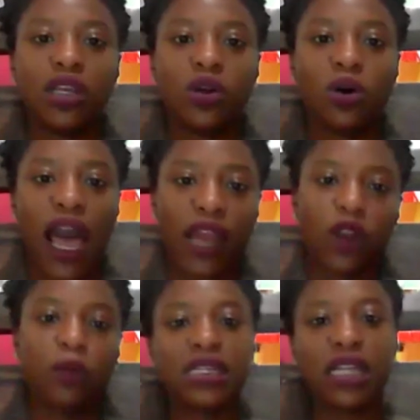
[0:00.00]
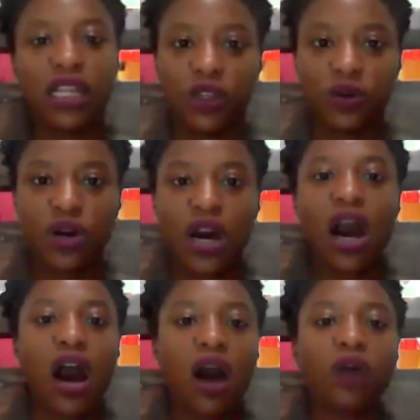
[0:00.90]
No, I know better than you.
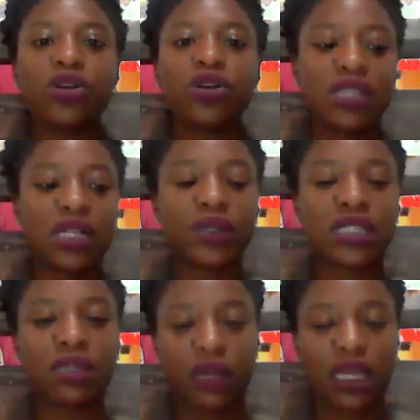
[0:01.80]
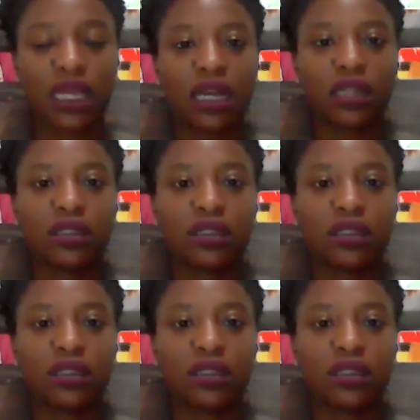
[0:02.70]
How do you deal with something like that?